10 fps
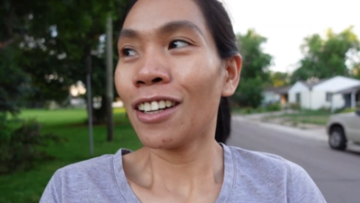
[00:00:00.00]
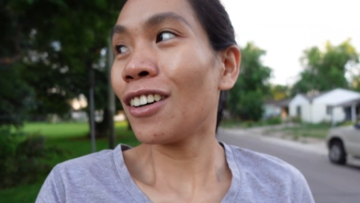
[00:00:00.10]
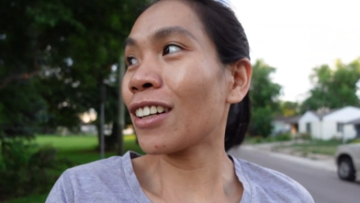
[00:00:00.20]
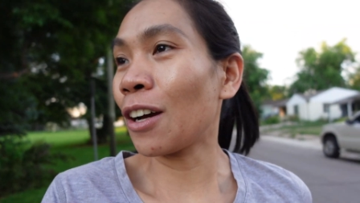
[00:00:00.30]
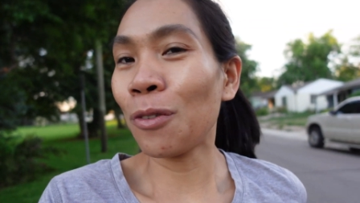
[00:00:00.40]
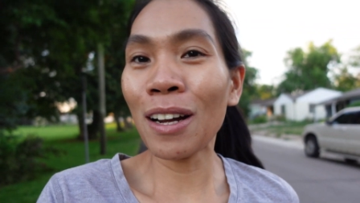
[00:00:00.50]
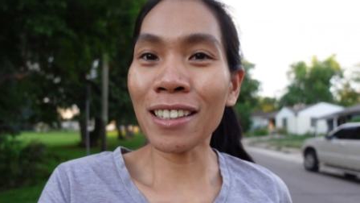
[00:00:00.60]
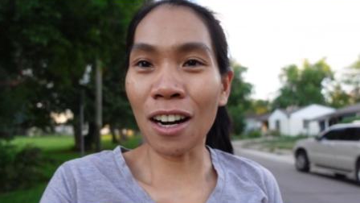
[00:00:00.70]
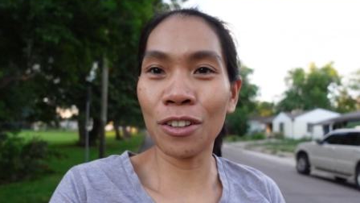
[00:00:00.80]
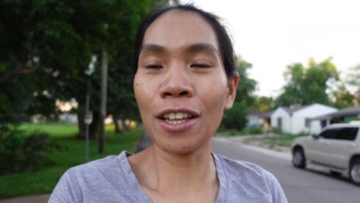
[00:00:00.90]
Okay, one
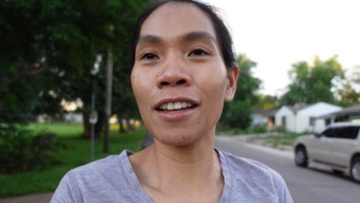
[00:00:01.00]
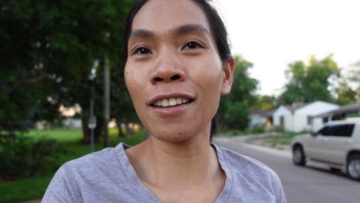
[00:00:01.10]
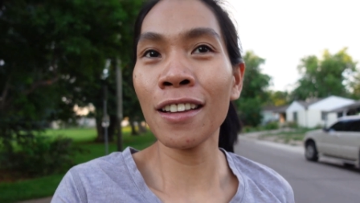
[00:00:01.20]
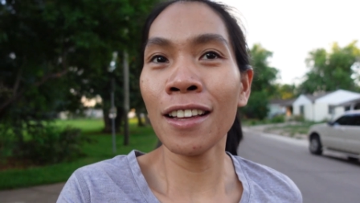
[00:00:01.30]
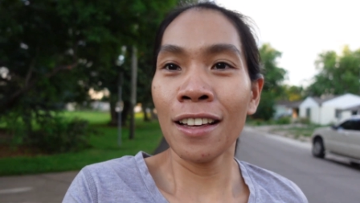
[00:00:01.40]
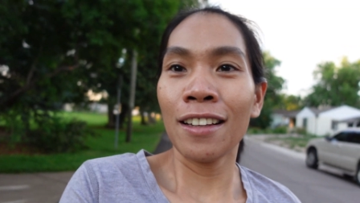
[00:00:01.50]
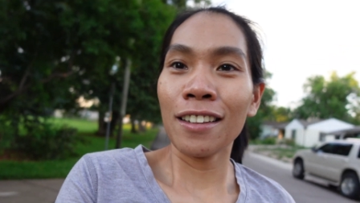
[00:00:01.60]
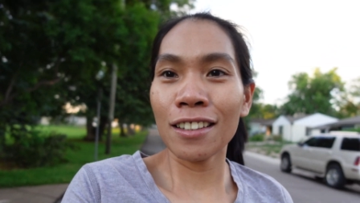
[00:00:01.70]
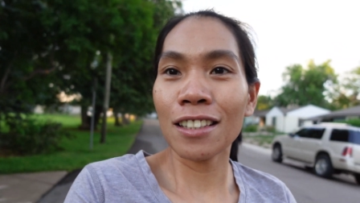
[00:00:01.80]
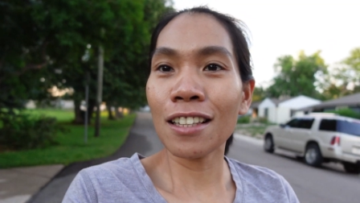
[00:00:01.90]
round.
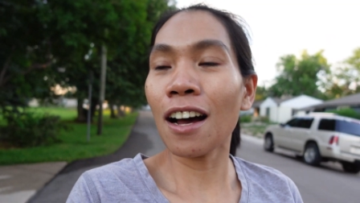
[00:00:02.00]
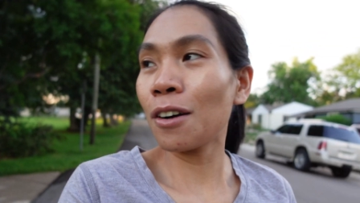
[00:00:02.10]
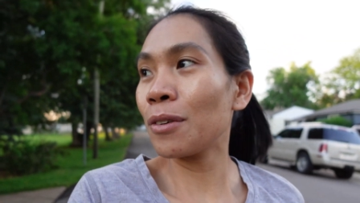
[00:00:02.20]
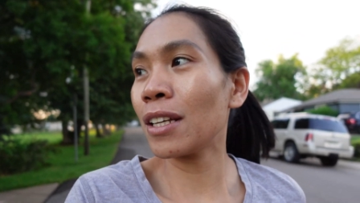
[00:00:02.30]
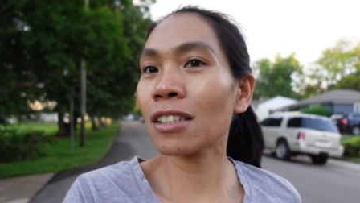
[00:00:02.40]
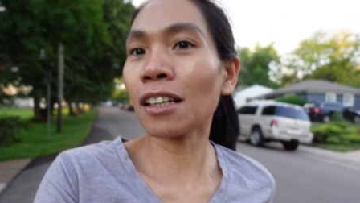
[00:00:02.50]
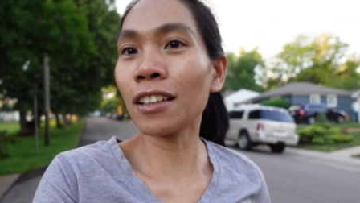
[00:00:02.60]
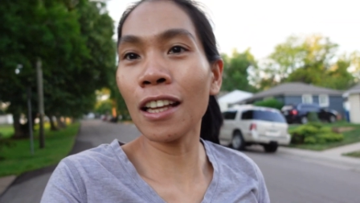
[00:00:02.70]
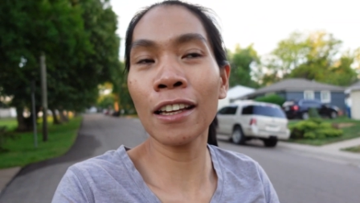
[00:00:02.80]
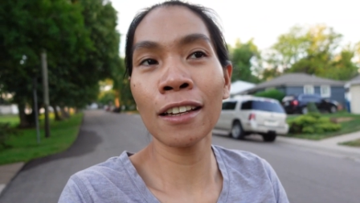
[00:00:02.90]
This is how we
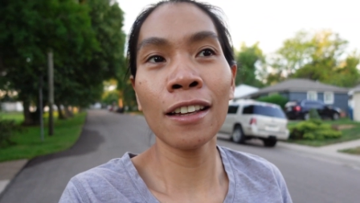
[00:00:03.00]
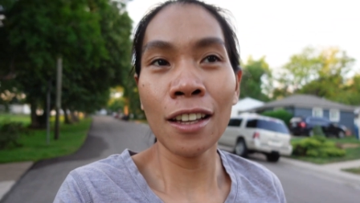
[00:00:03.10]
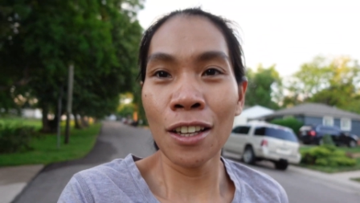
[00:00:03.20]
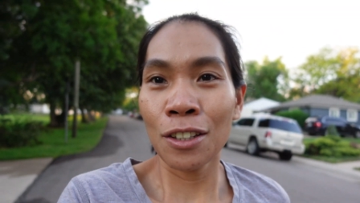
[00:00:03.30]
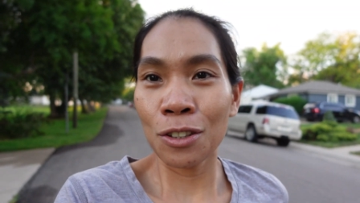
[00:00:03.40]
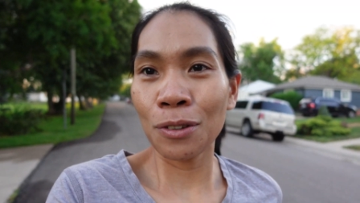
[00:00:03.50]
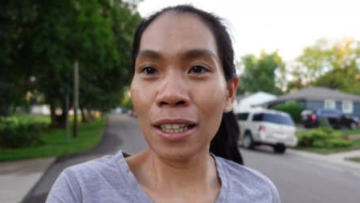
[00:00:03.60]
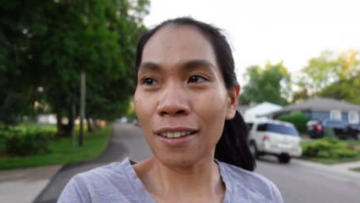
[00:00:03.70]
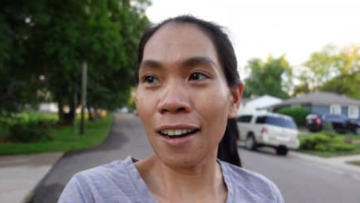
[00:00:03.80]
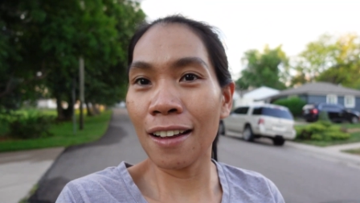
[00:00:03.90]
start
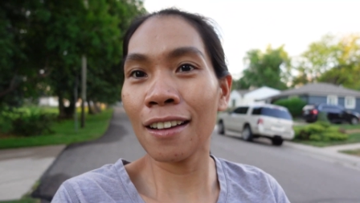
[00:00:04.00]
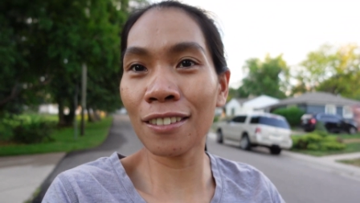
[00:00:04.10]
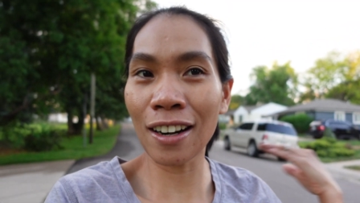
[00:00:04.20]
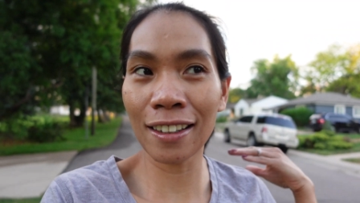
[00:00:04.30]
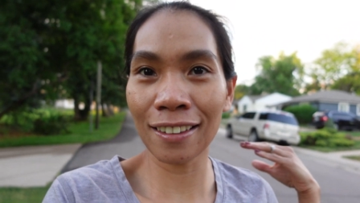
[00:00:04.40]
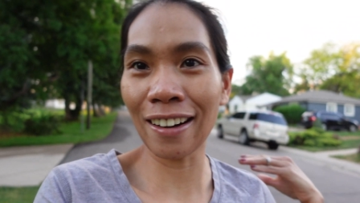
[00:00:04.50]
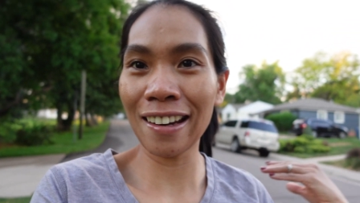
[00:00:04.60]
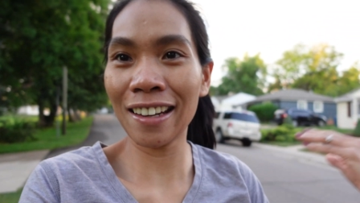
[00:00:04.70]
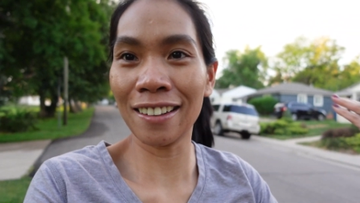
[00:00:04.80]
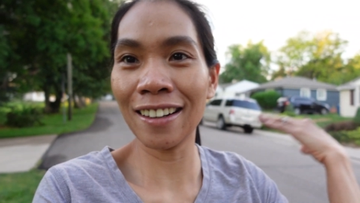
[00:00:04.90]
doing running right
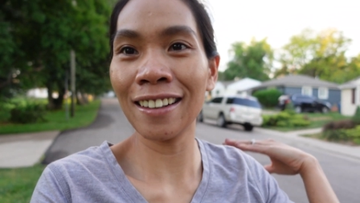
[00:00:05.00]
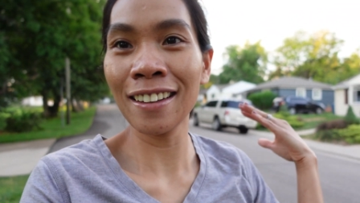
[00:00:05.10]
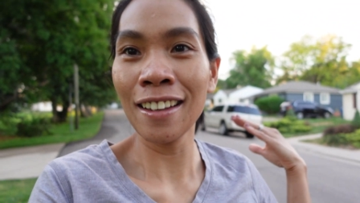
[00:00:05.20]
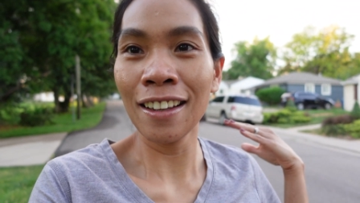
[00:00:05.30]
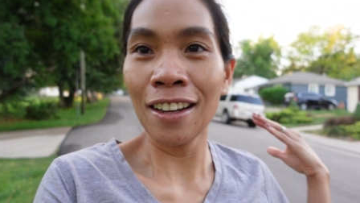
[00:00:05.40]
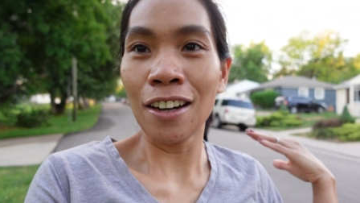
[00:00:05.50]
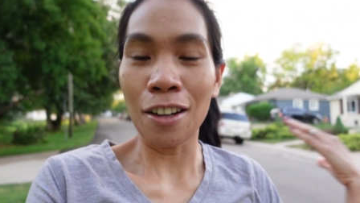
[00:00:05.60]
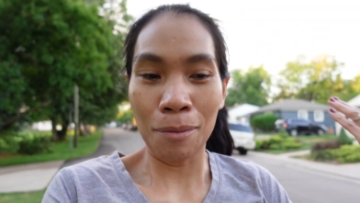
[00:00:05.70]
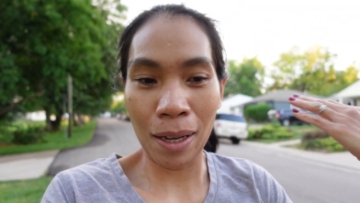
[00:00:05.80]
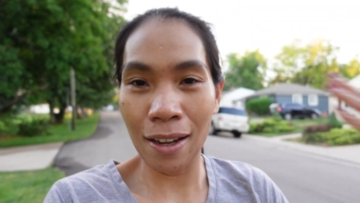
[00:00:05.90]
here
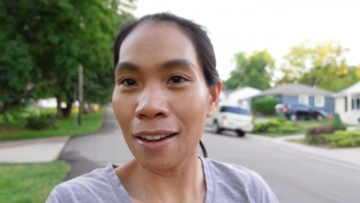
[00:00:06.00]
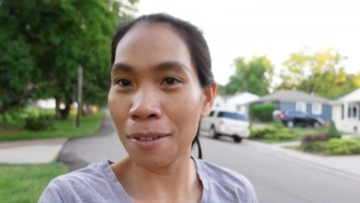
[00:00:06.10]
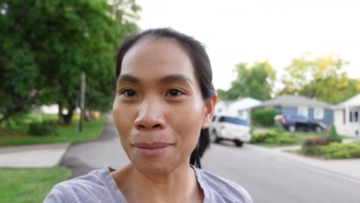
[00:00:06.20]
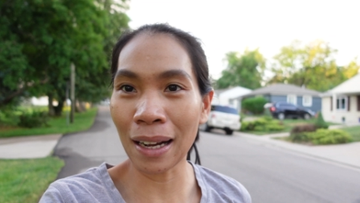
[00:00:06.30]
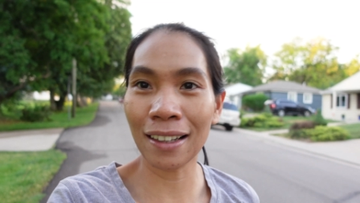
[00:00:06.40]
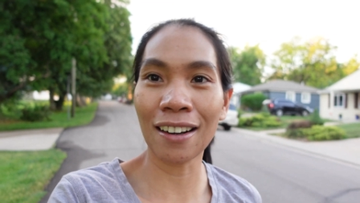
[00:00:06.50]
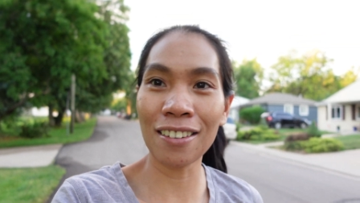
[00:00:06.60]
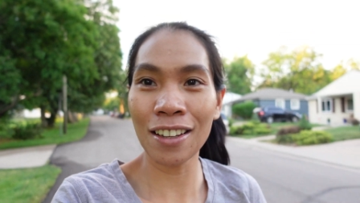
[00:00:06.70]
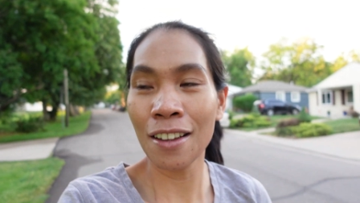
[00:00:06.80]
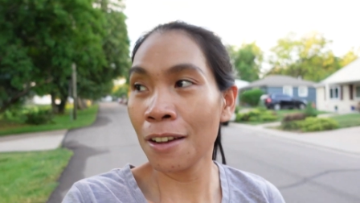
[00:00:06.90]
on my background.